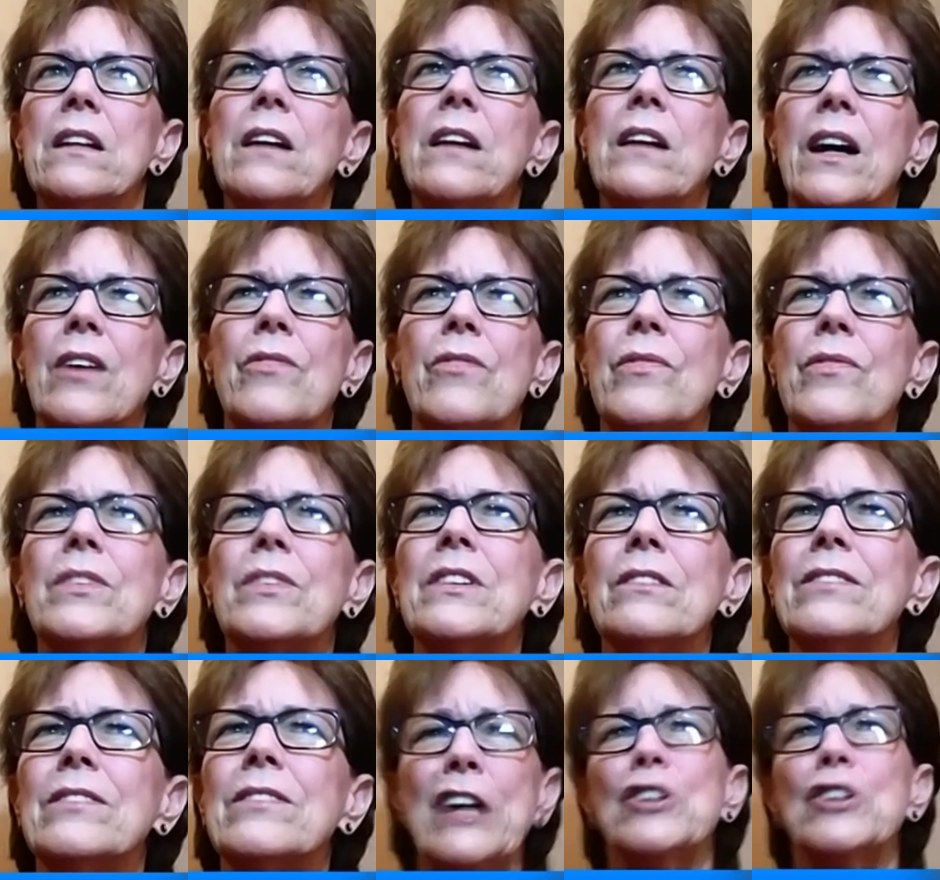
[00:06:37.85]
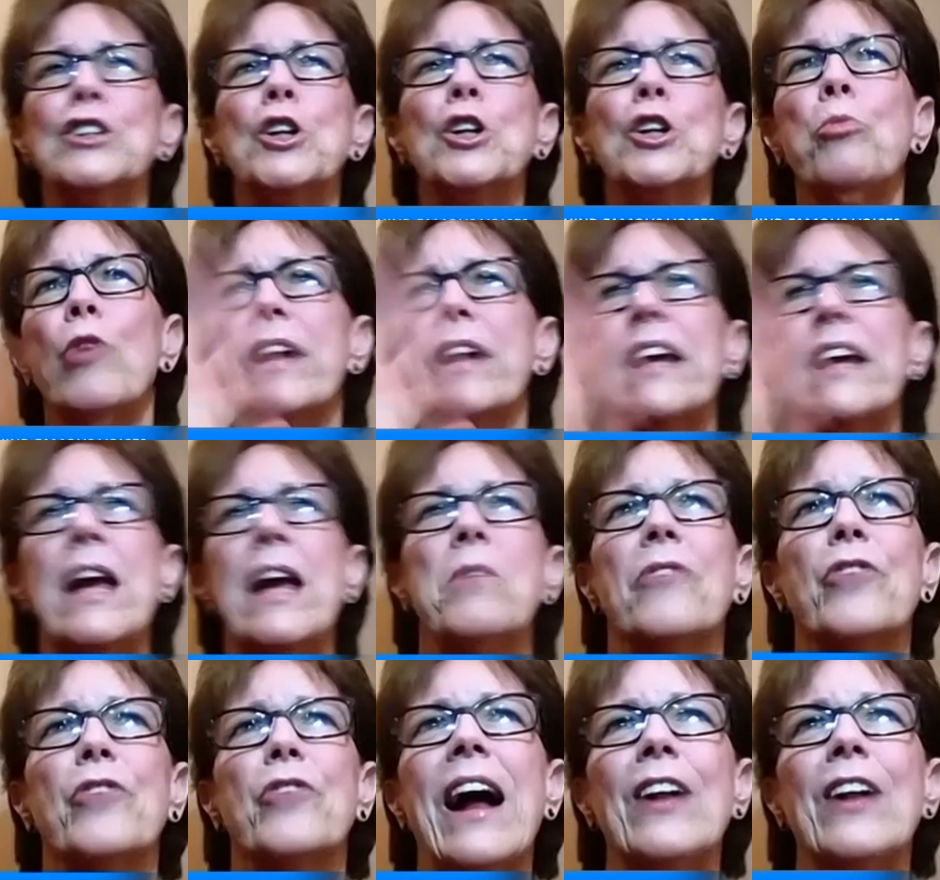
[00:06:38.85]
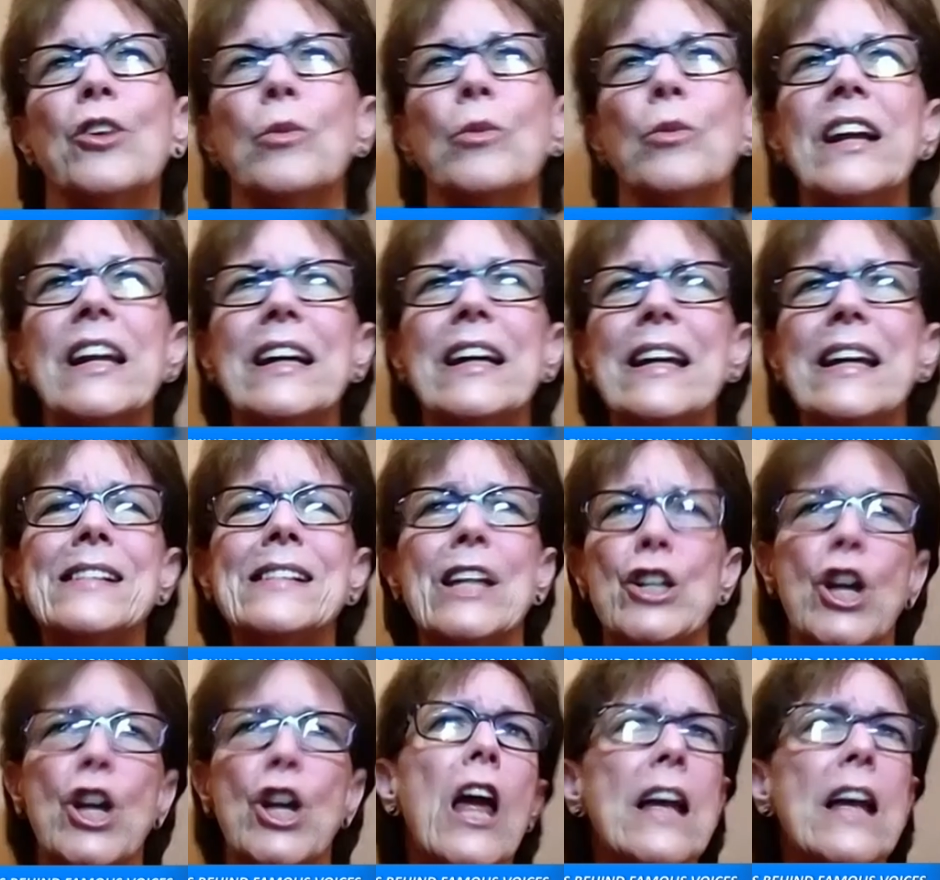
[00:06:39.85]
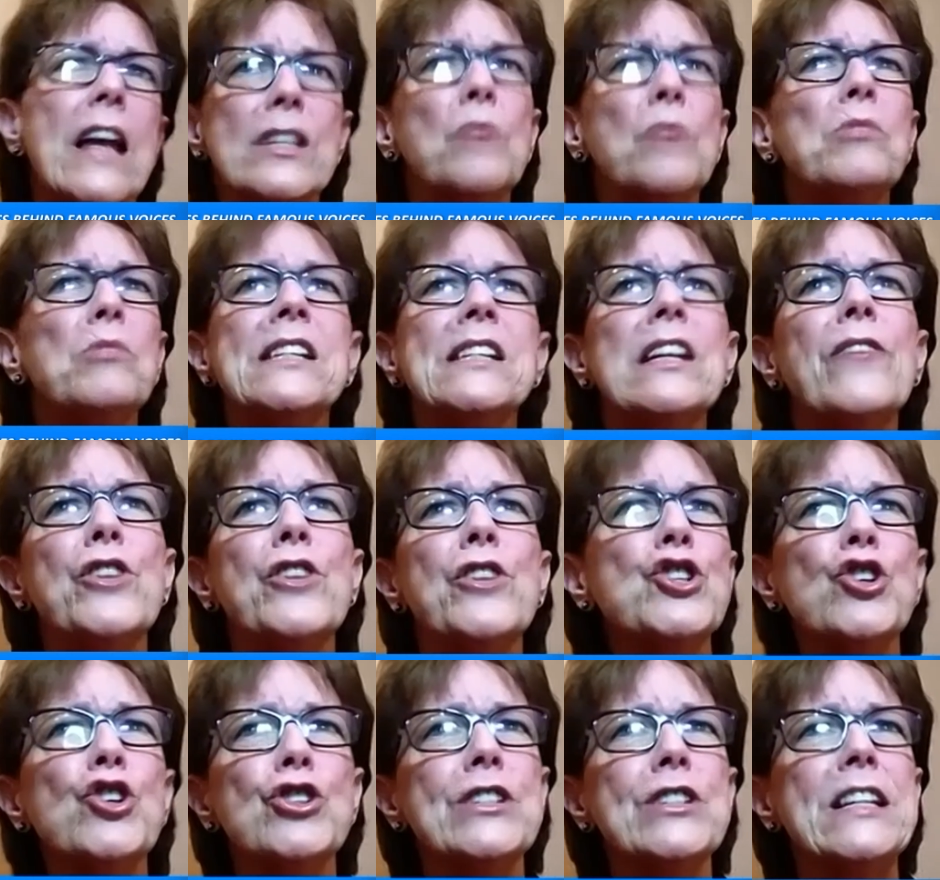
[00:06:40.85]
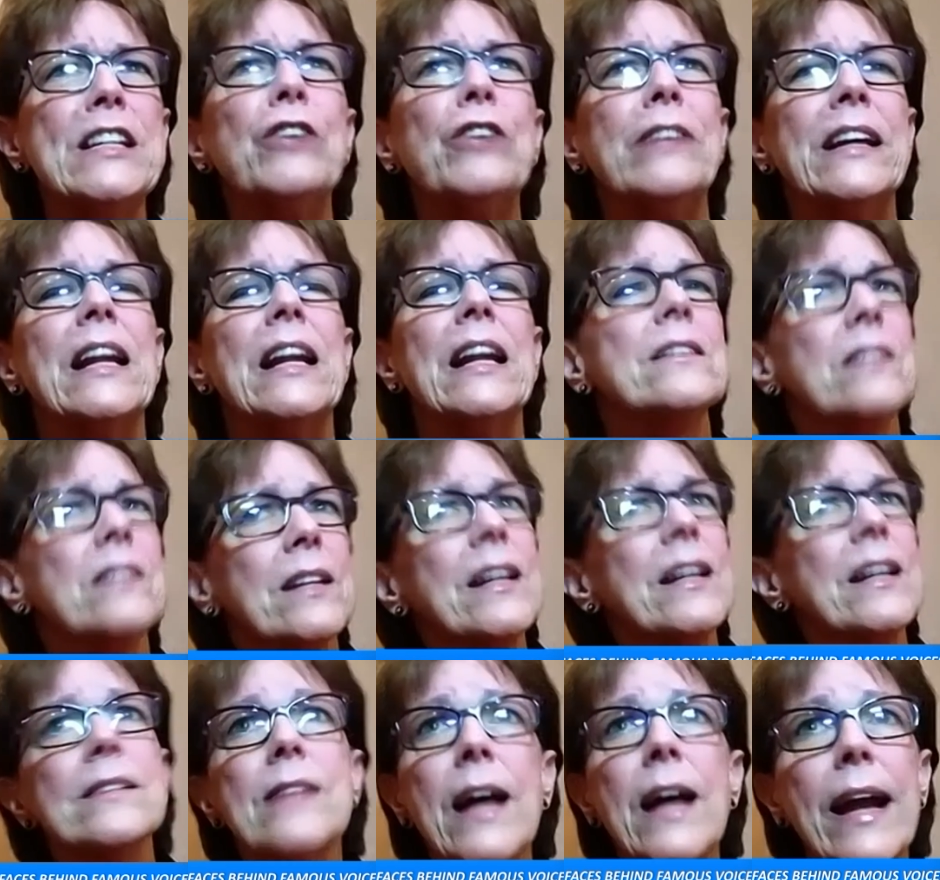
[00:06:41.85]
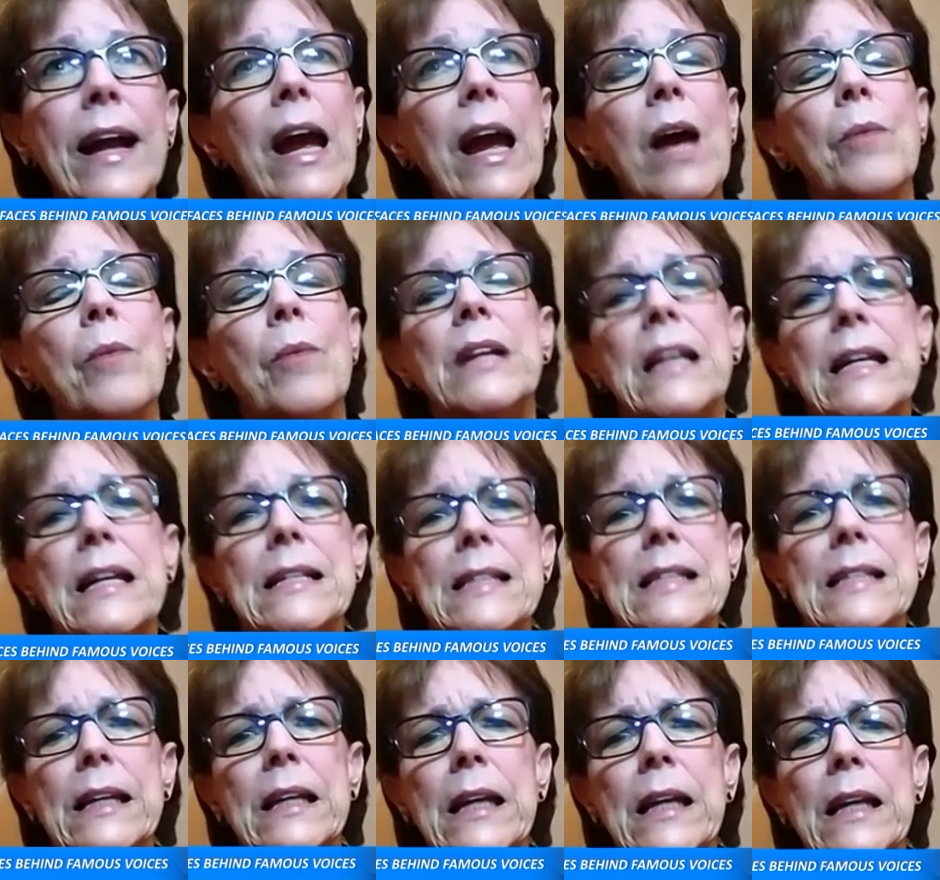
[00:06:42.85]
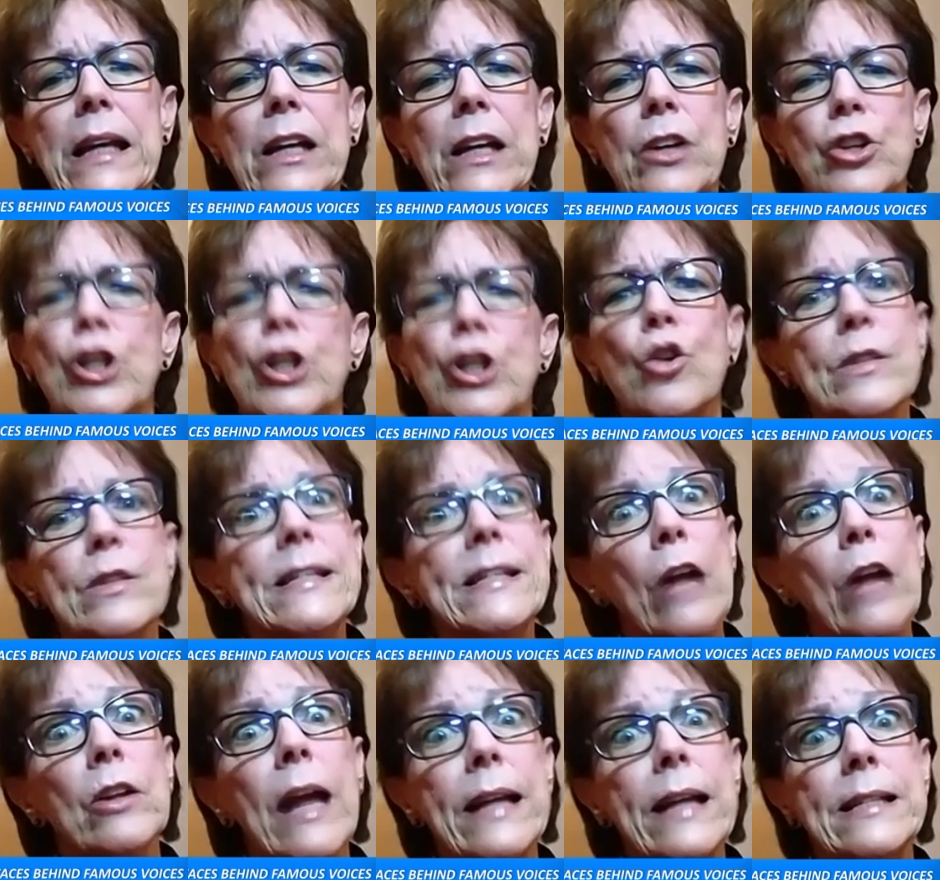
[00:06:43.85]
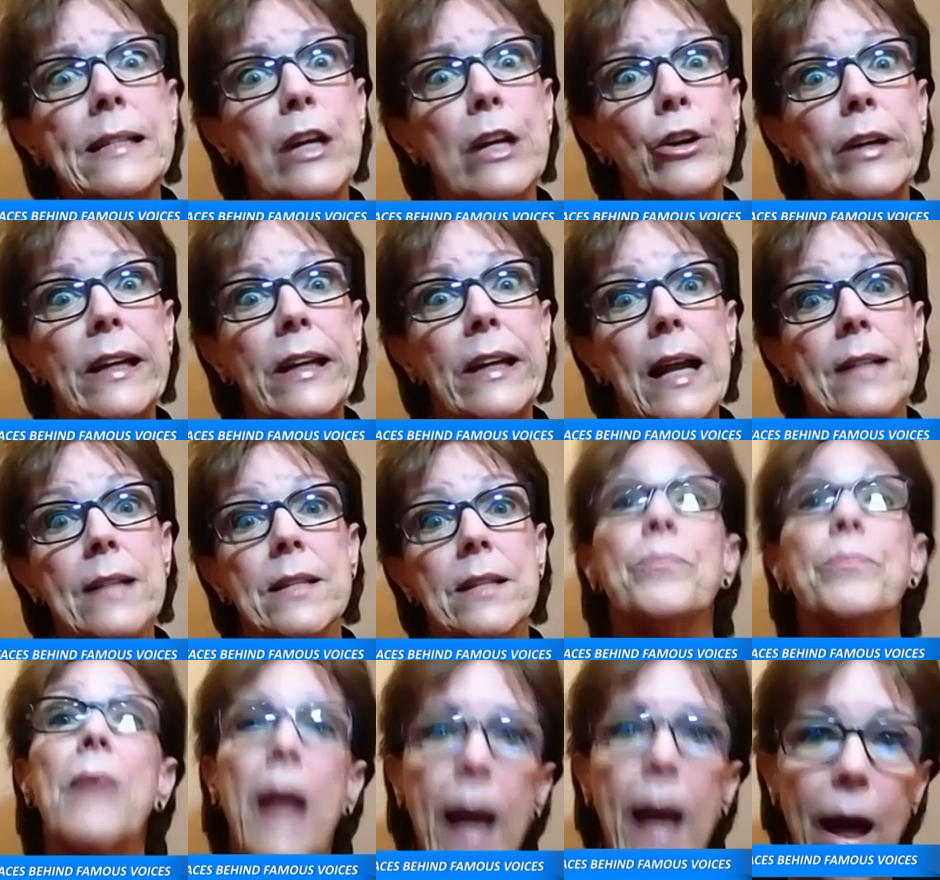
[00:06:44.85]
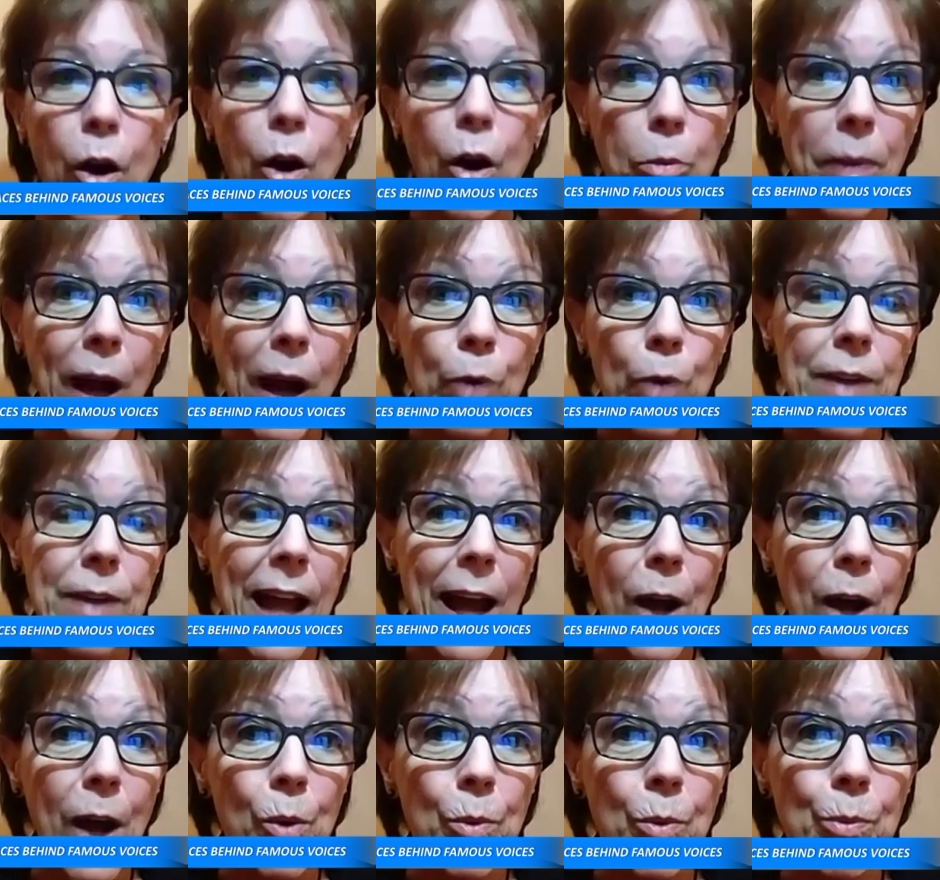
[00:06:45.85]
like a little boy came up for Halloween and he said, someone said that you're Siri. And I said, yes, I am. And he said, you don't sound like Siri. And I said, how about now?